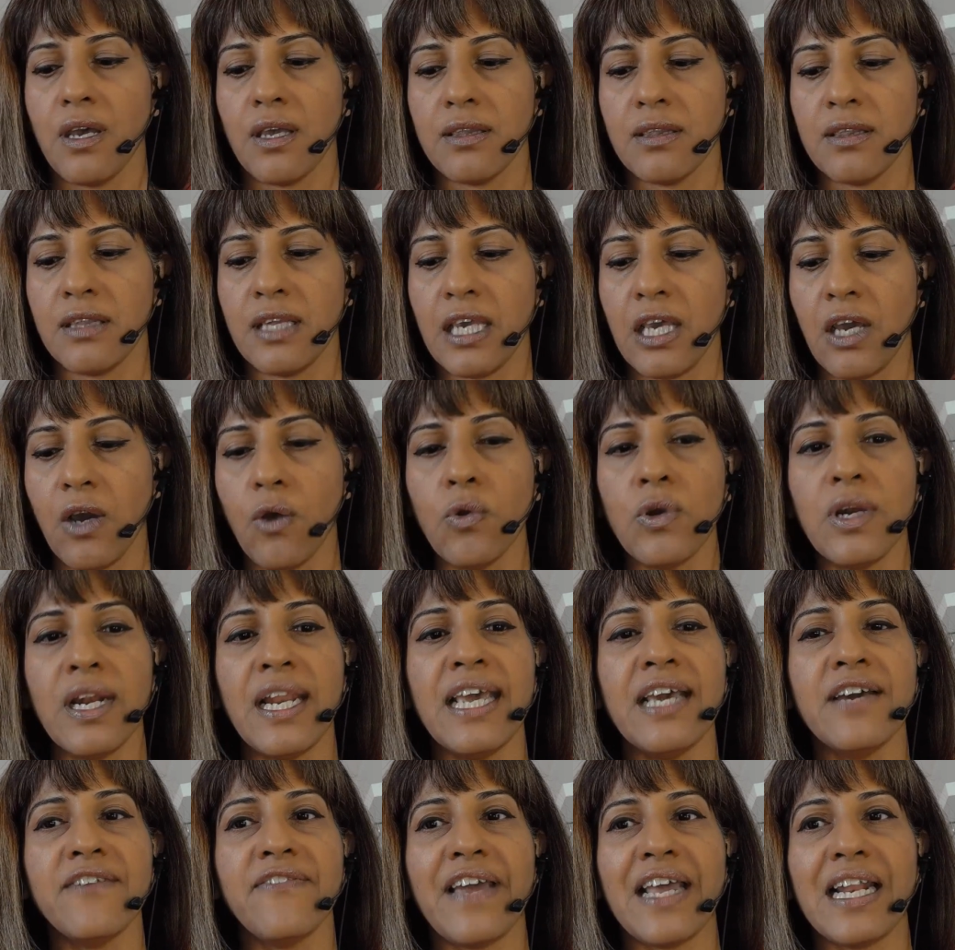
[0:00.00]
the
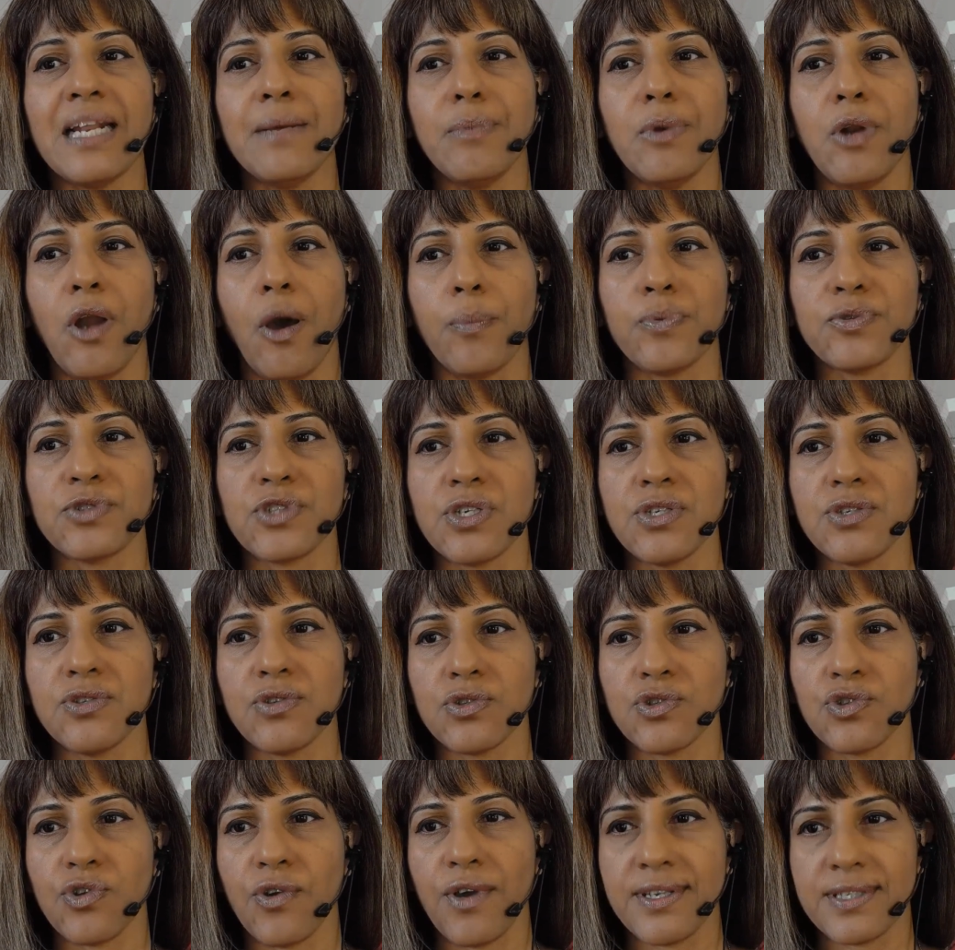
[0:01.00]
only available options
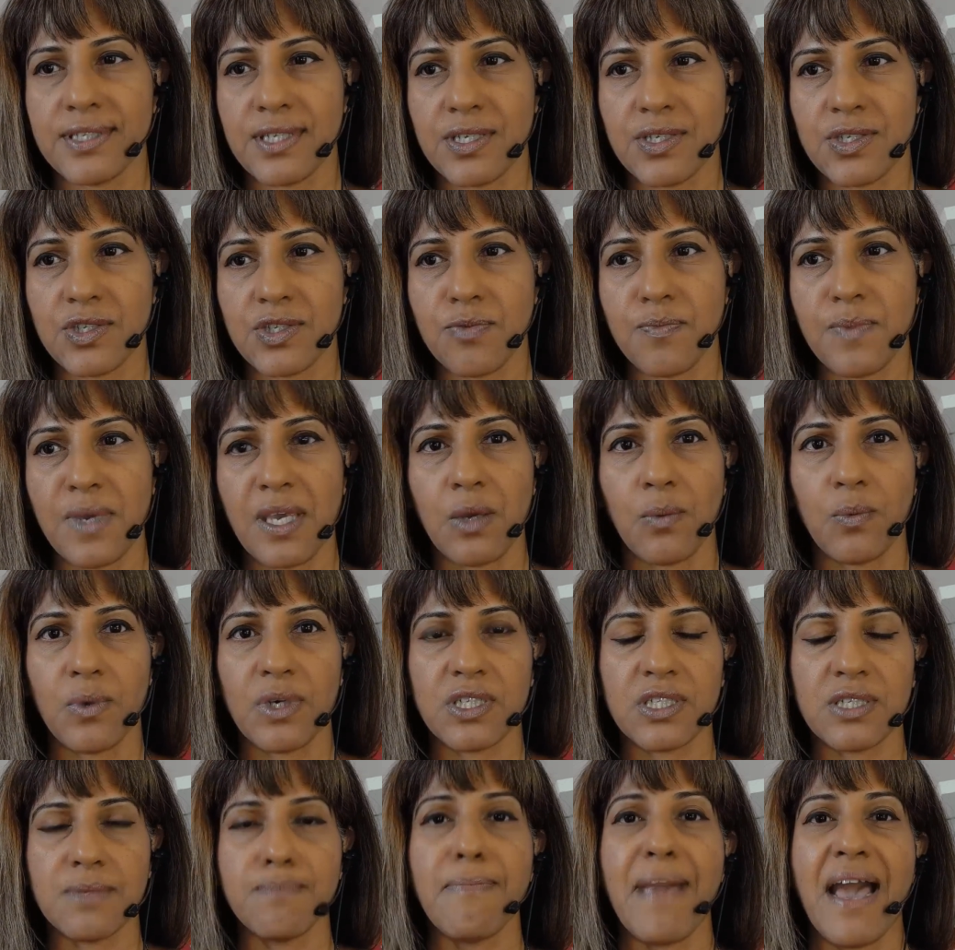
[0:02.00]
or choices to me were
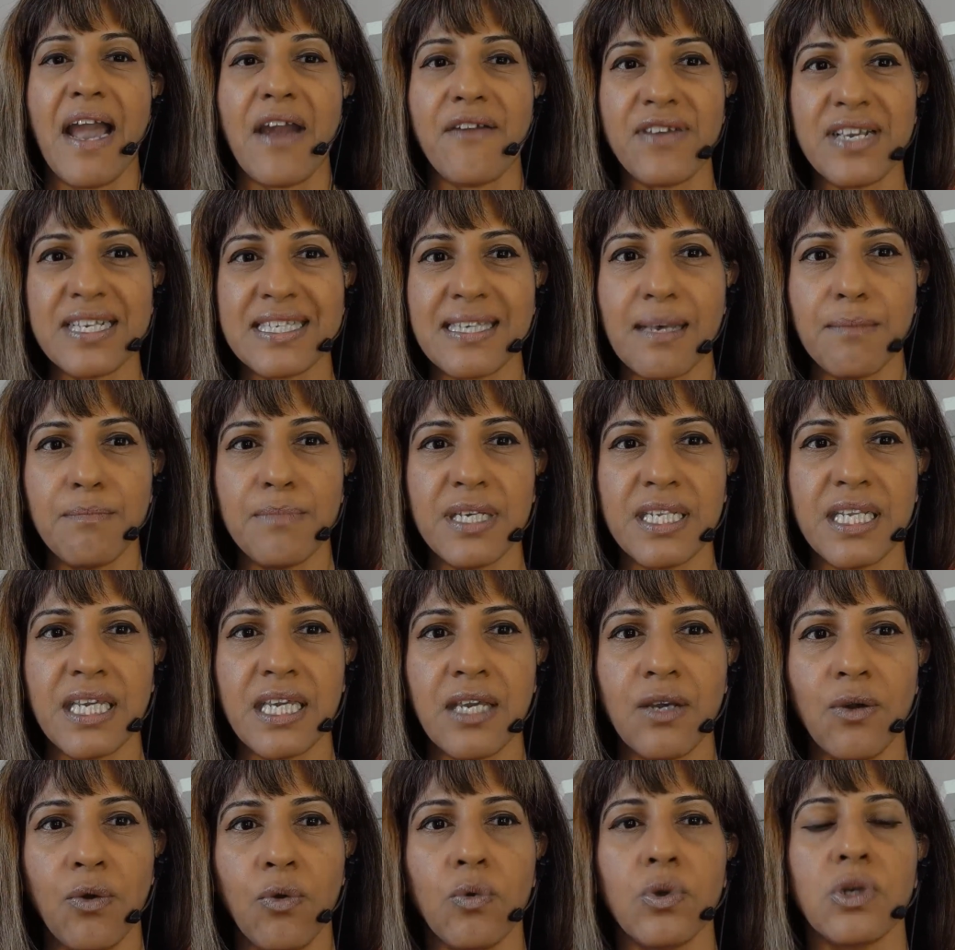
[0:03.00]
to marry
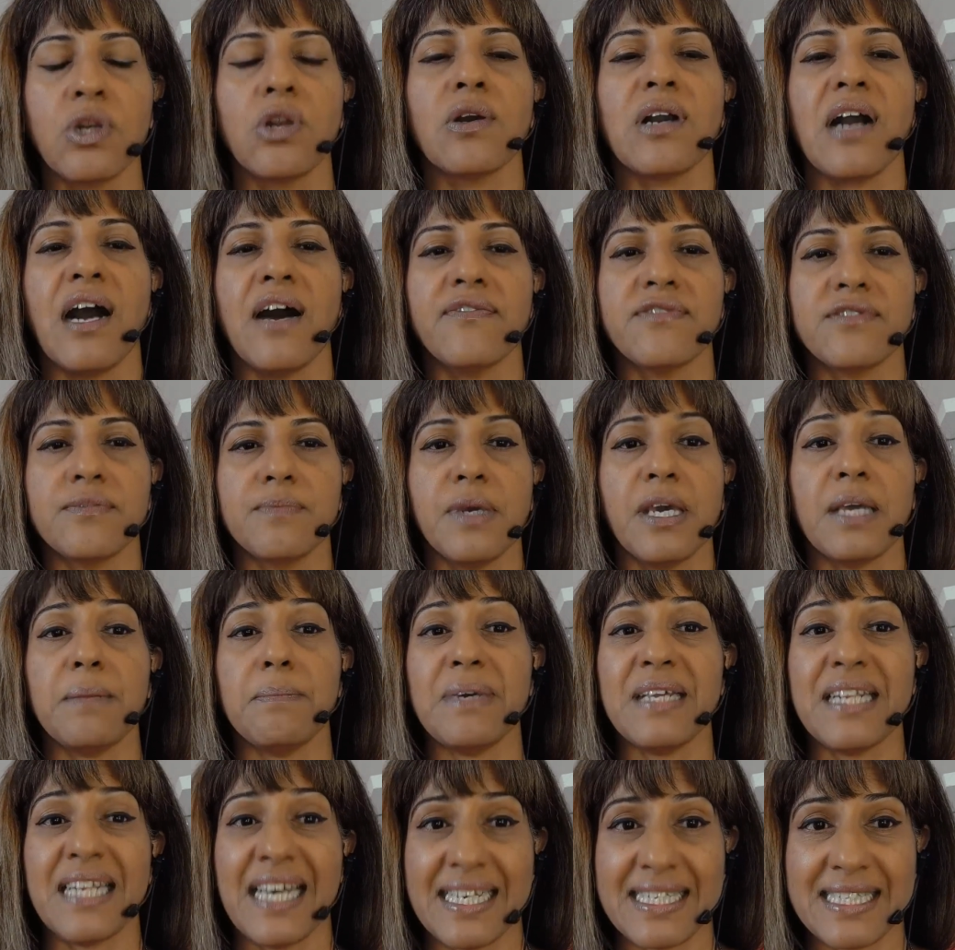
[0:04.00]
somebody who would look after me and
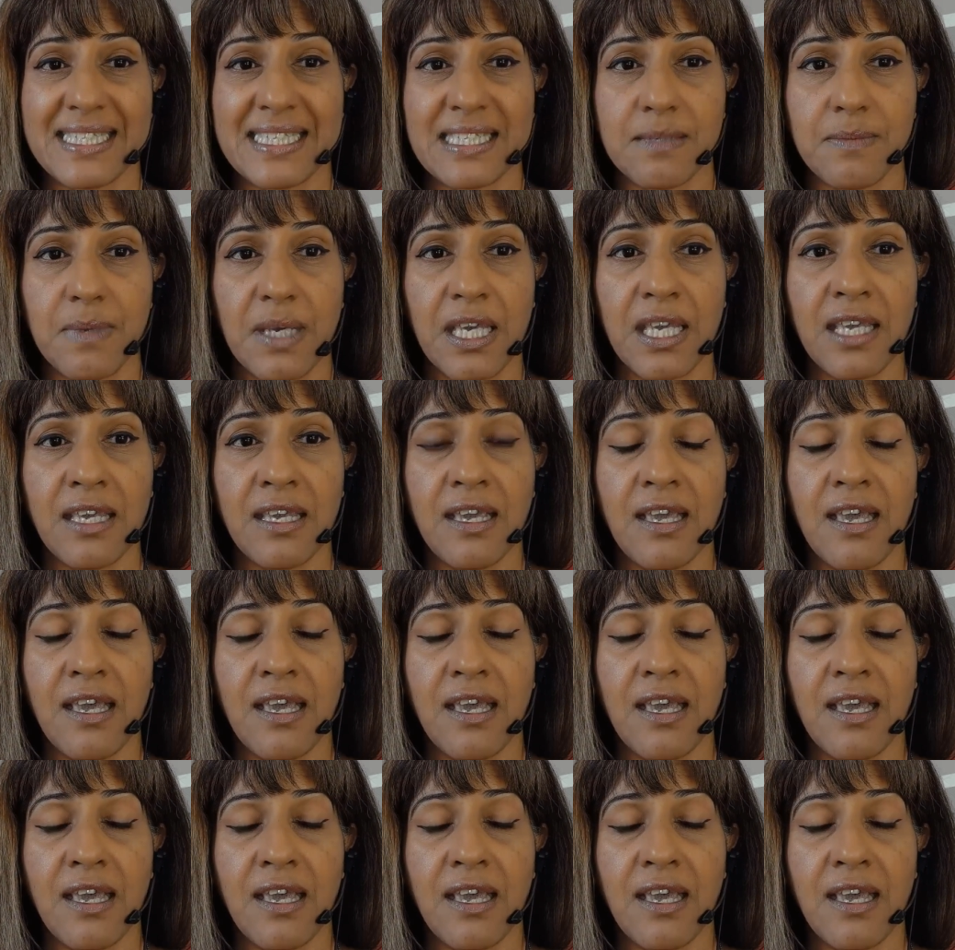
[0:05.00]
be nice to me.